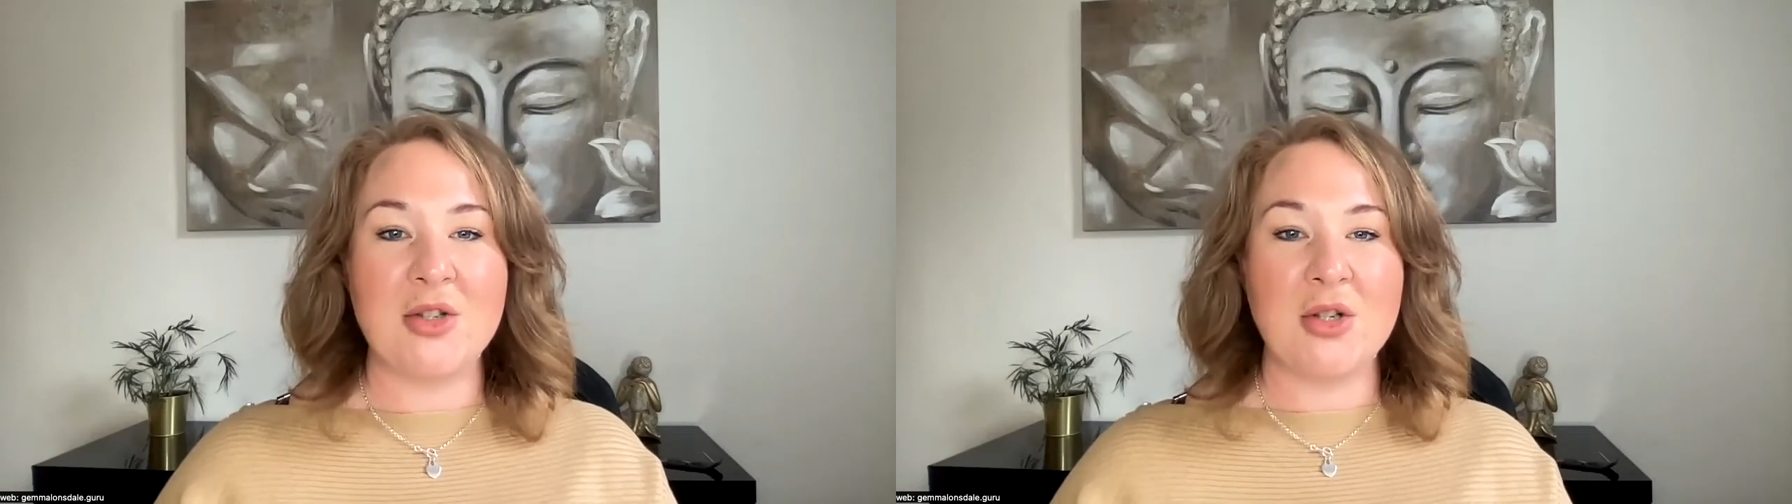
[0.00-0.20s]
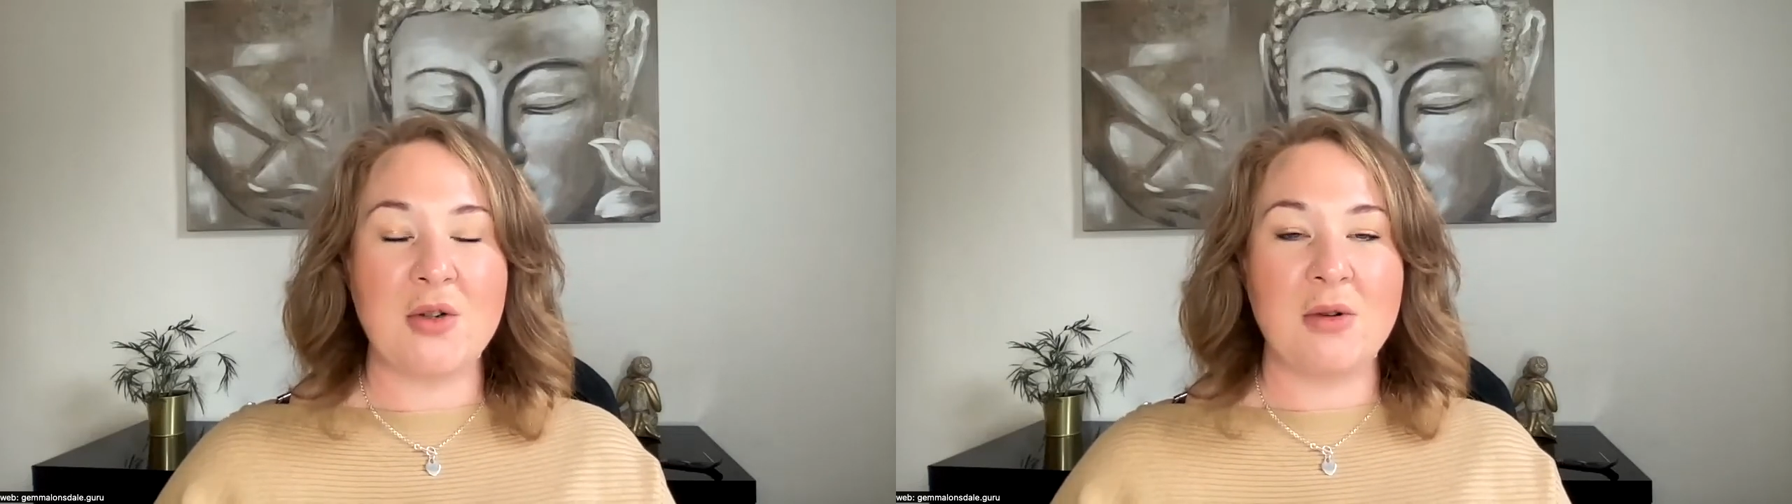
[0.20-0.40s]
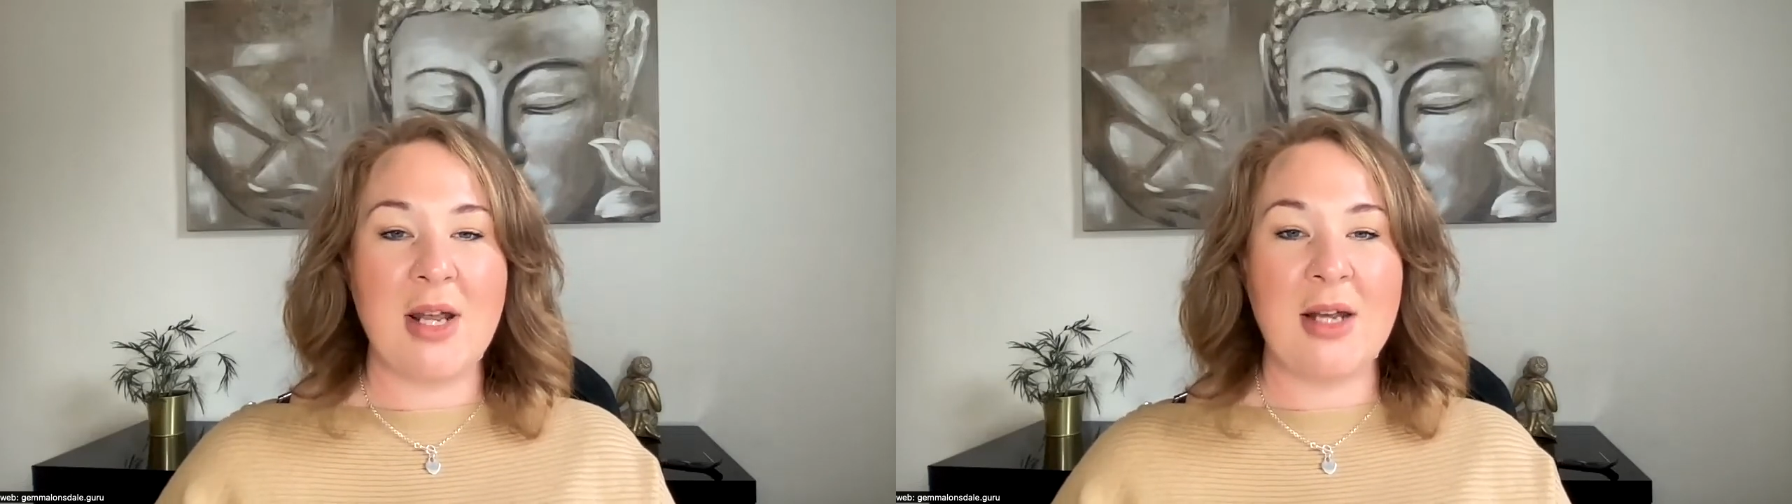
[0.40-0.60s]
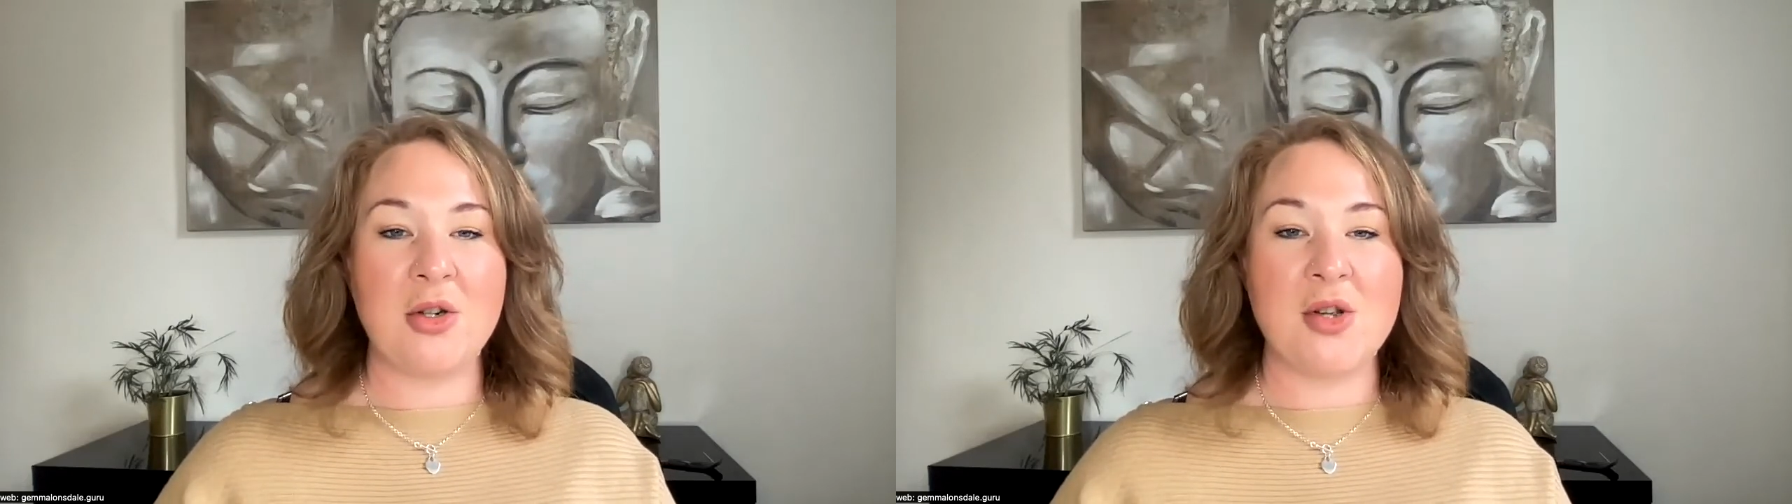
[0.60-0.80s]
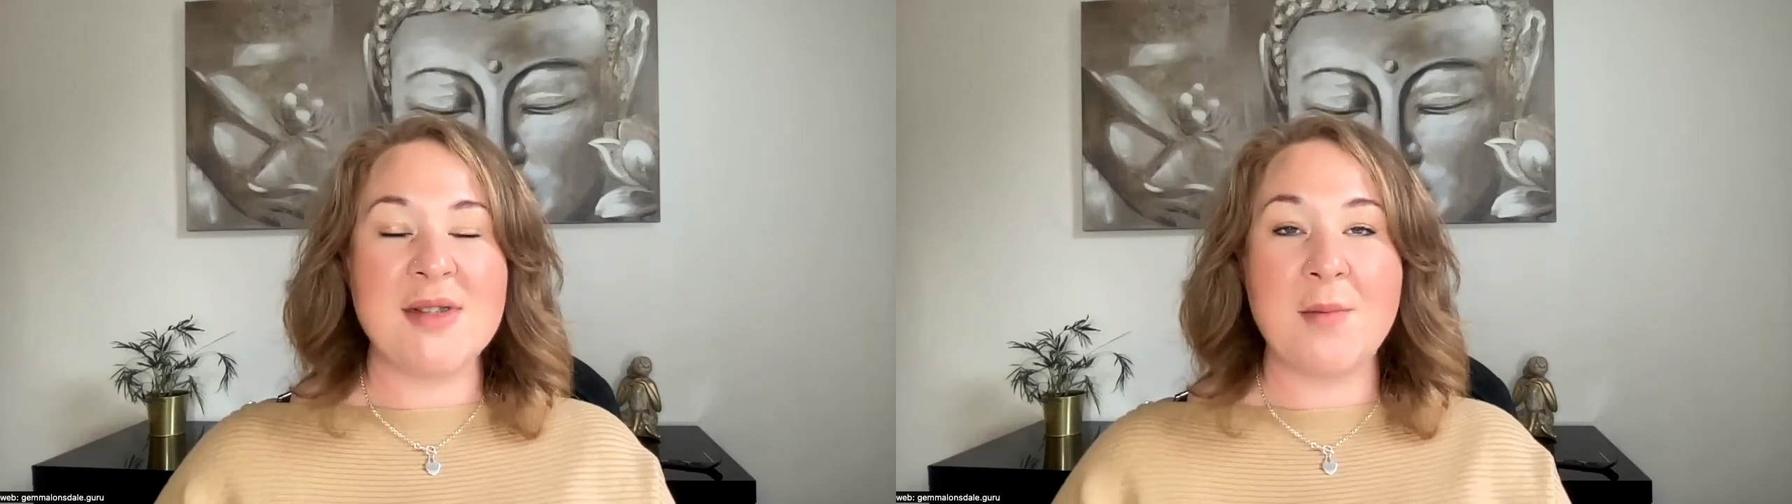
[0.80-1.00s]
to create
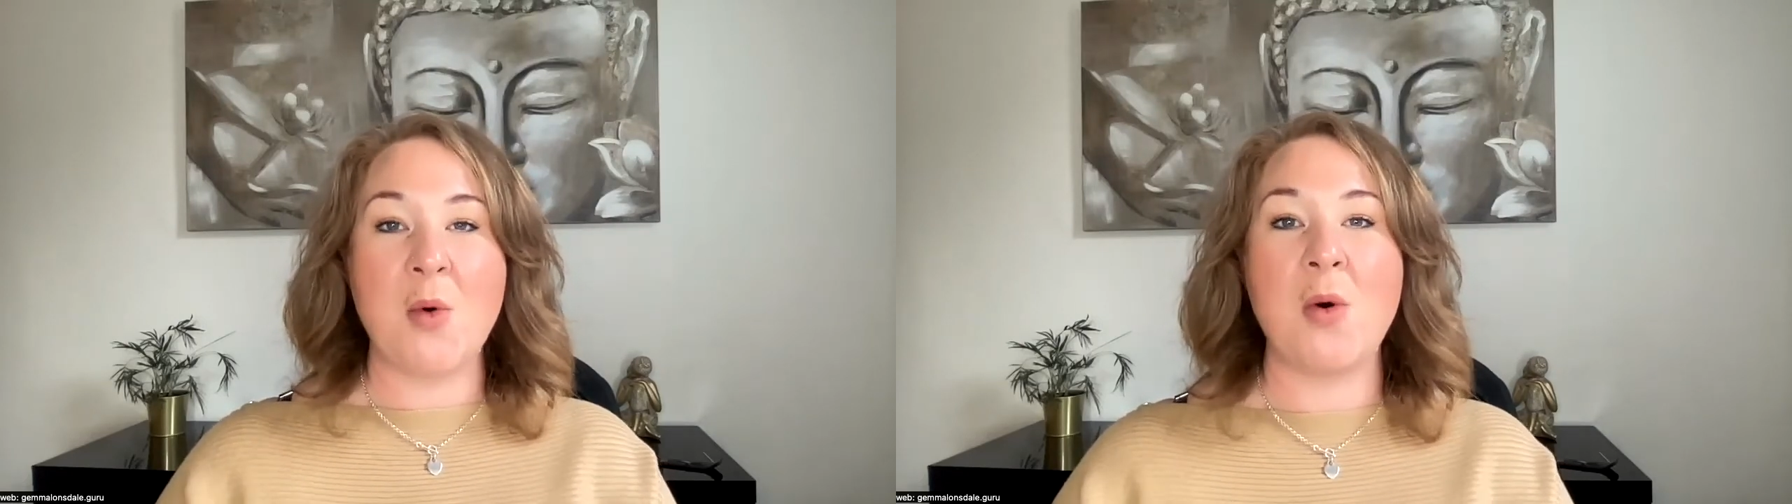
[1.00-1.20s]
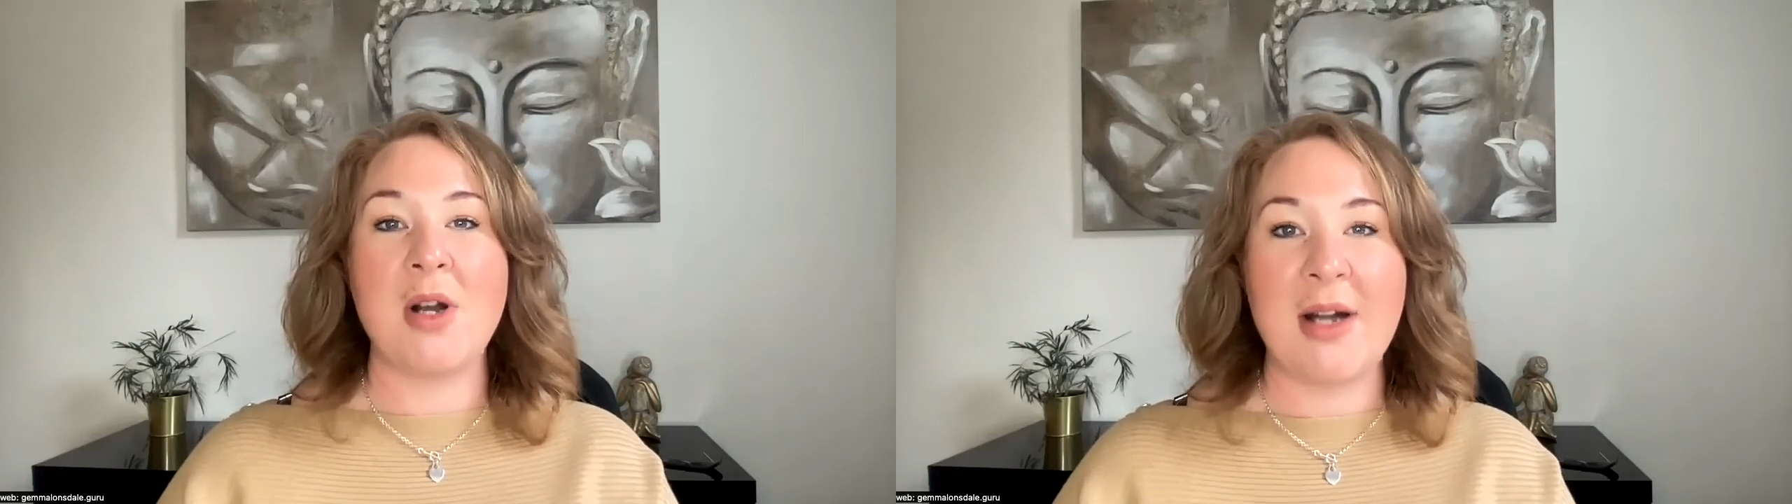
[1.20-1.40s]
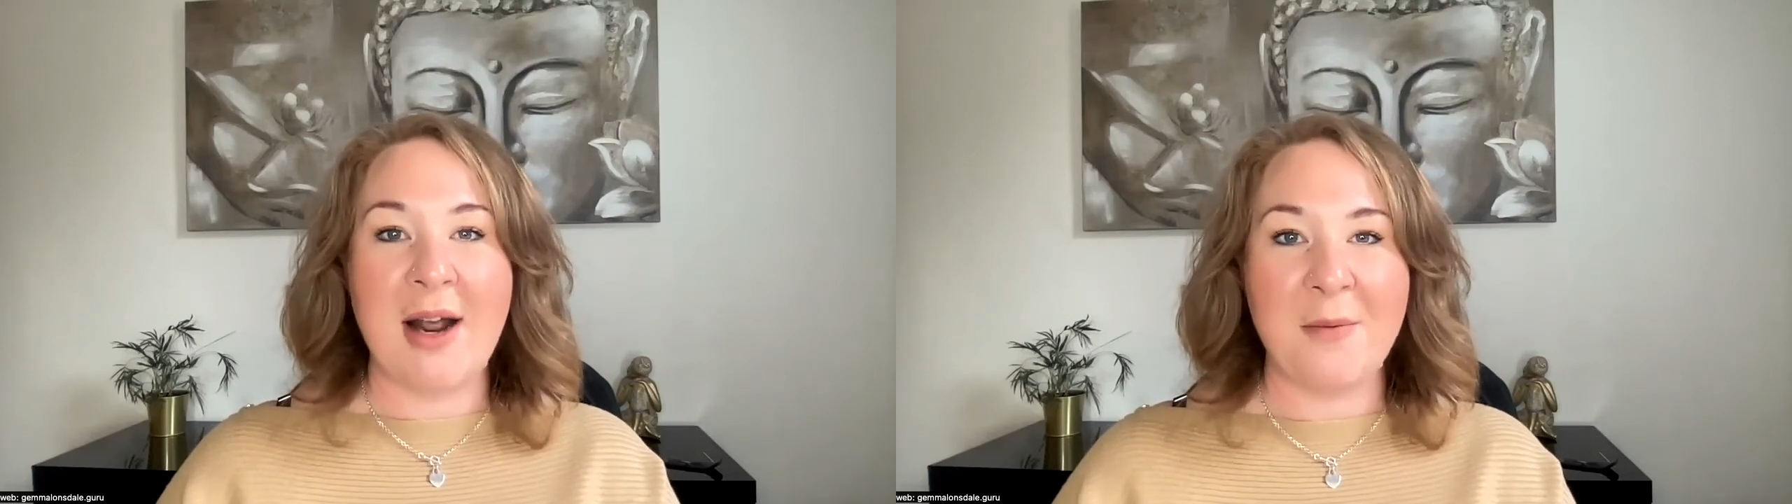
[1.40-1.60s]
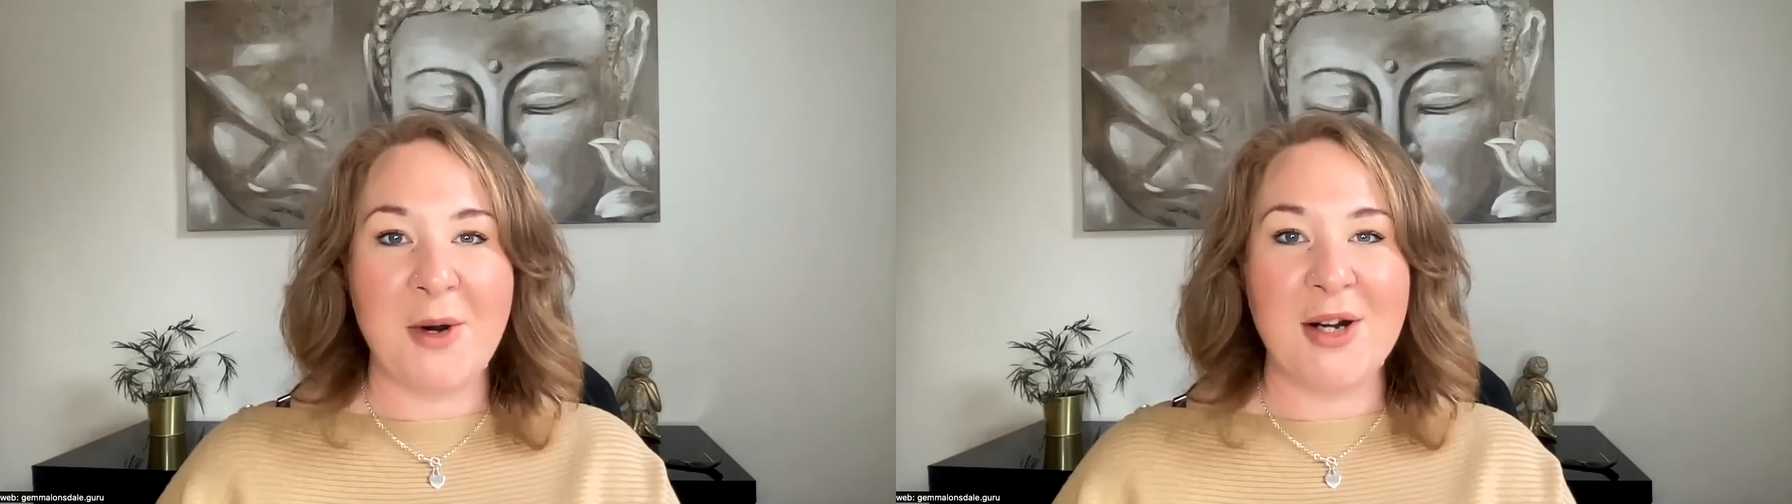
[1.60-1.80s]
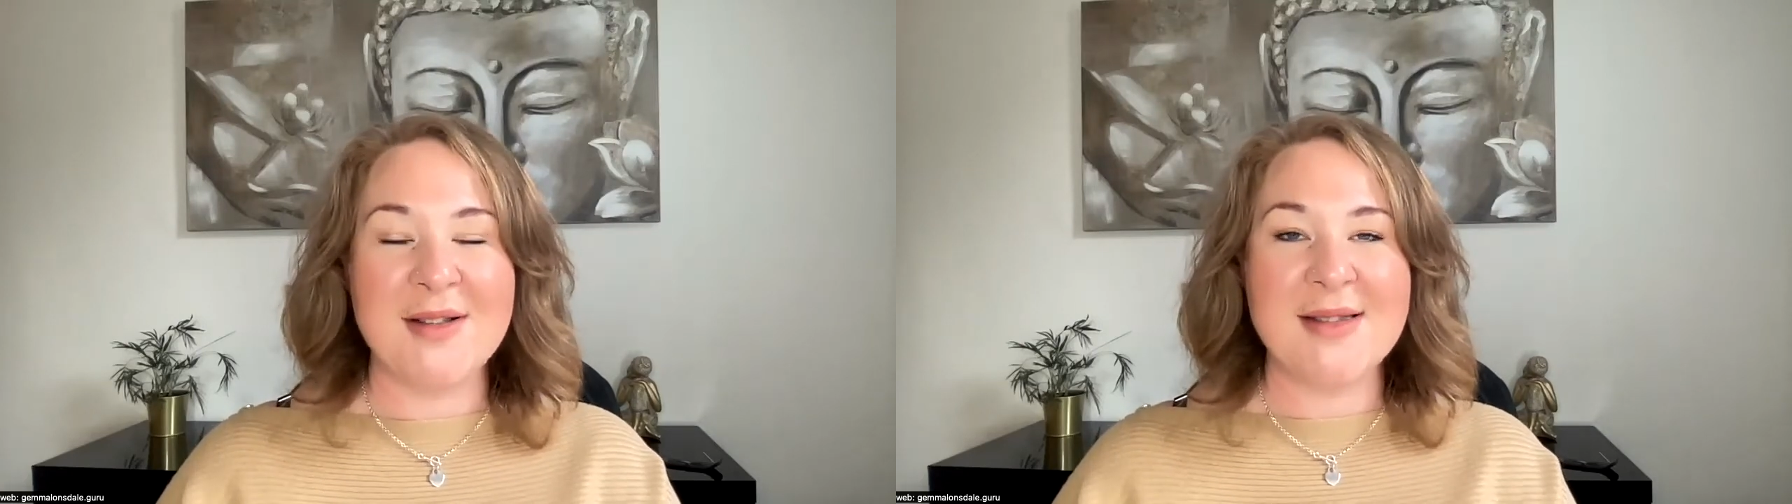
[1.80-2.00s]
new support
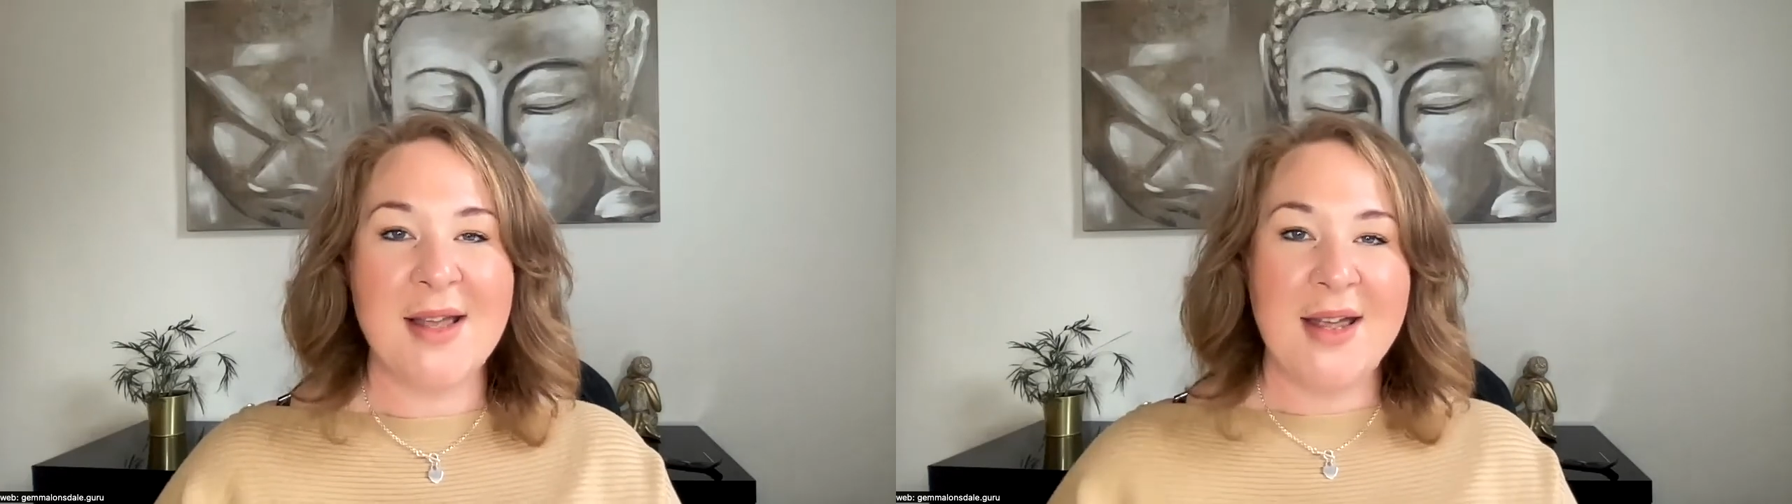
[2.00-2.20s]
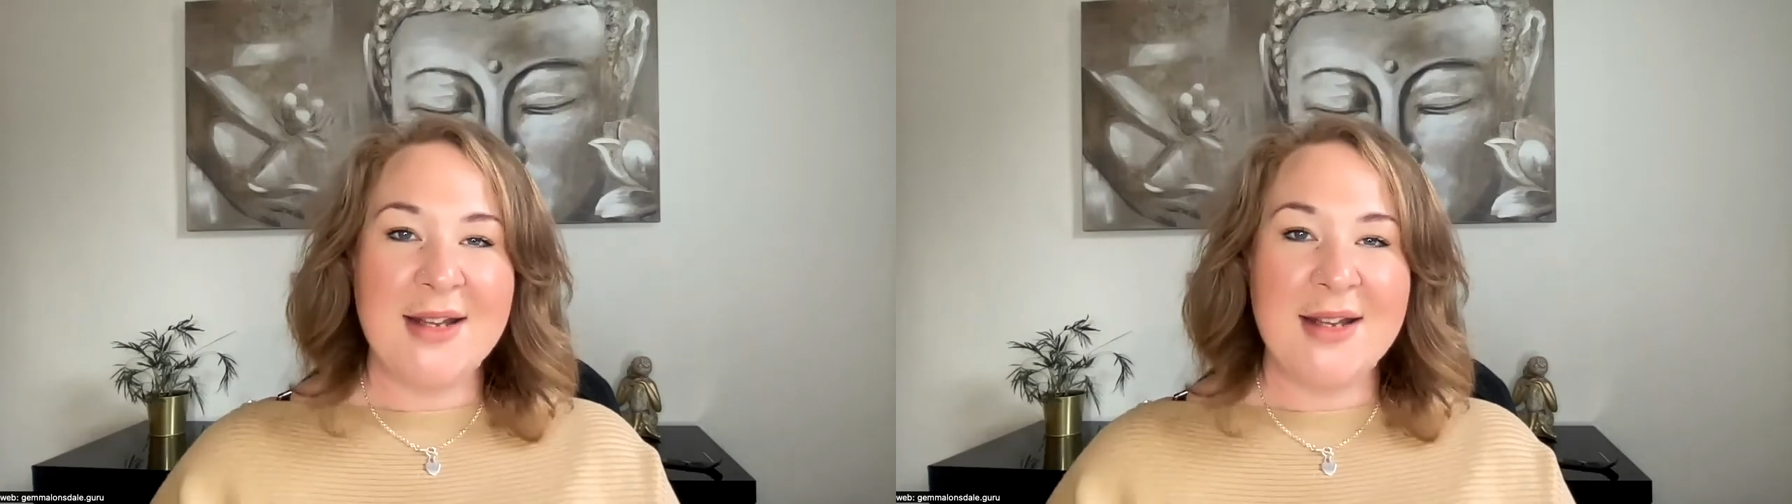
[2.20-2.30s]
networks,